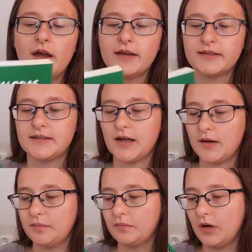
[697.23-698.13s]

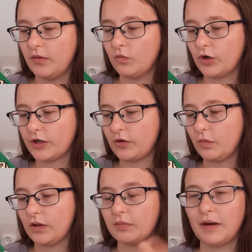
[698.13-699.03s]
some work
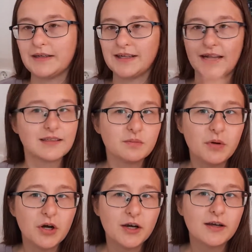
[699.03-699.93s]
with my
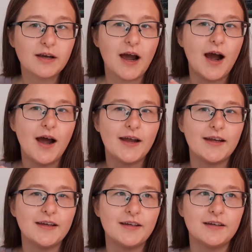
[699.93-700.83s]
textbook.
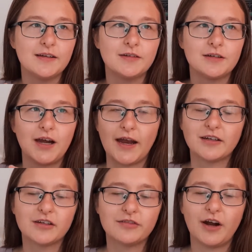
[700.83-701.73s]
I
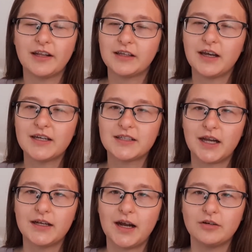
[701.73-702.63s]
think I
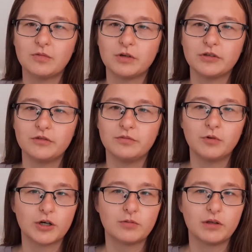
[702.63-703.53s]
said I don't want to
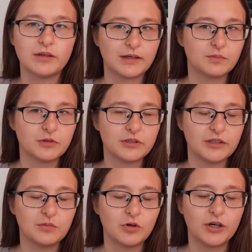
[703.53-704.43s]
work with textbooks
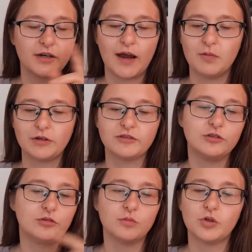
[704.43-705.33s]
anymore. I want
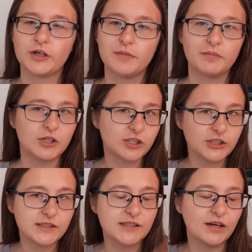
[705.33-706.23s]
to do more
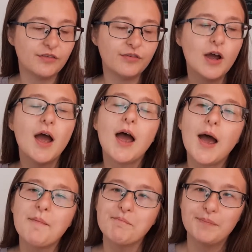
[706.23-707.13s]
immersion stuff.
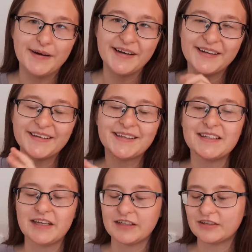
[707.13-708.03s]
But
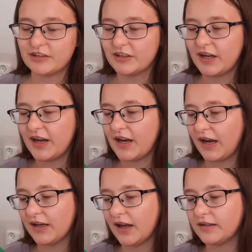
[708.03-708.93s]
yesterday
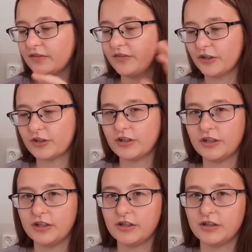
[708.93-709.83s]
I had a
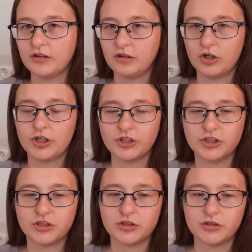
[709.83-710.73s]
very large